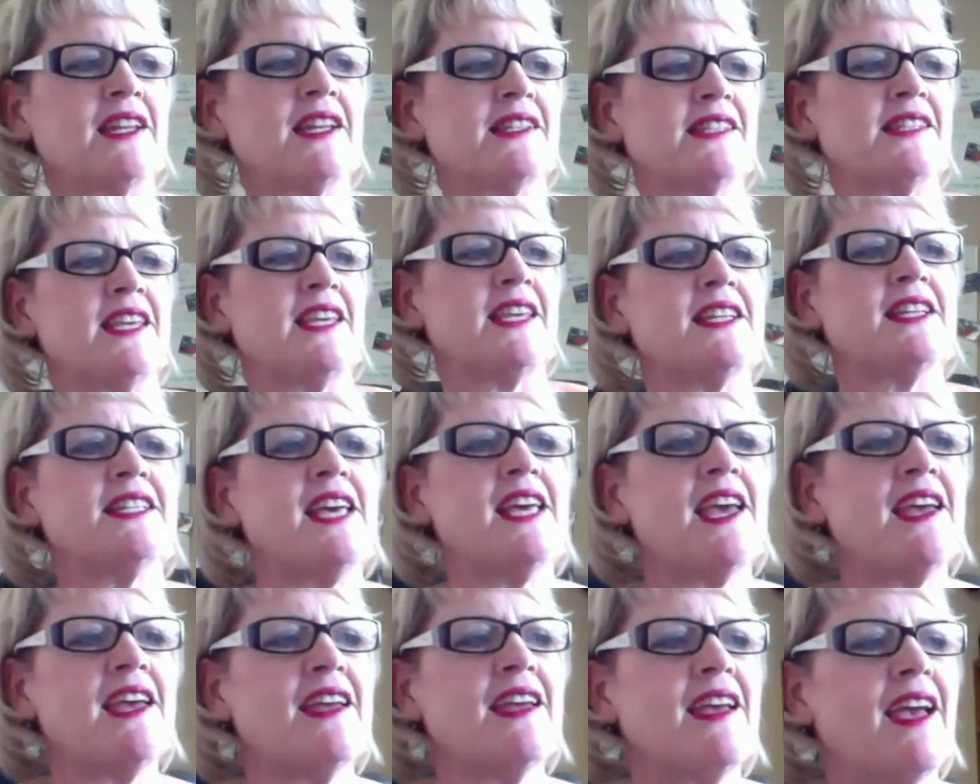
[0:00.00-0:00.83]
intake,
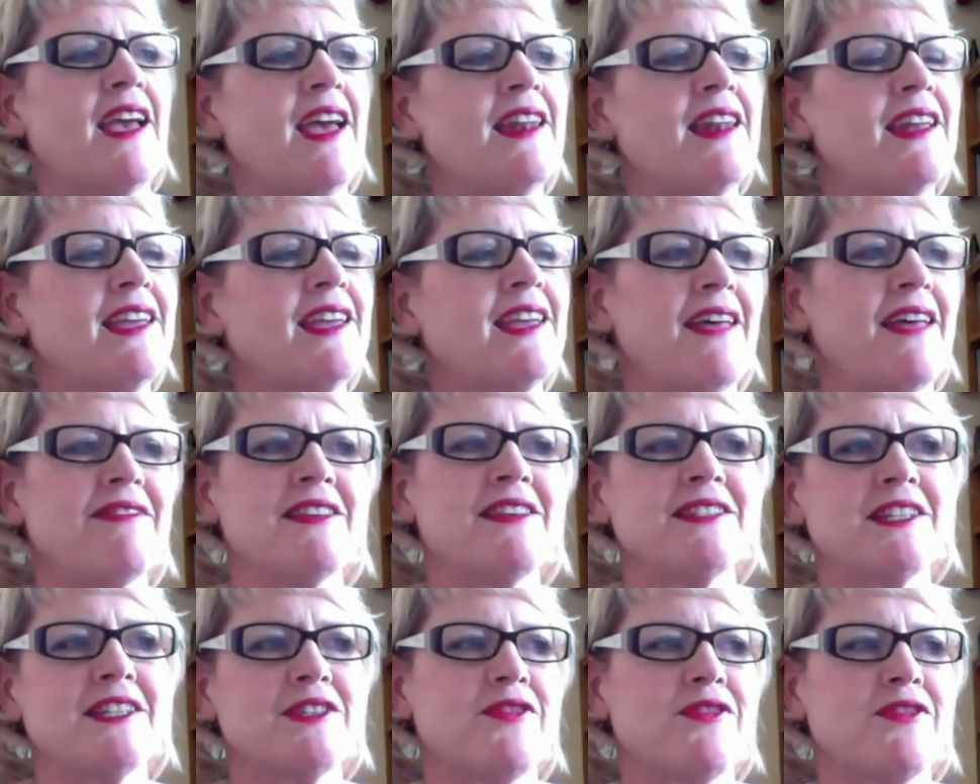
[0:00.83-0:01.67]
and again, this is
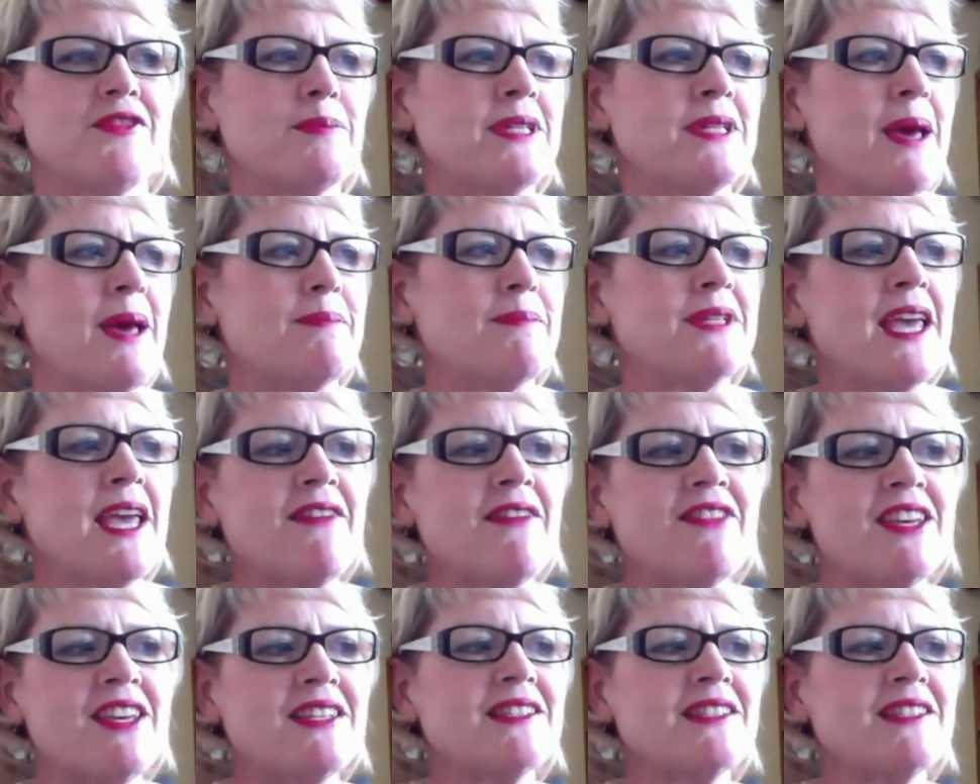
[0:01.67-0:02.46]
from Deb Davies.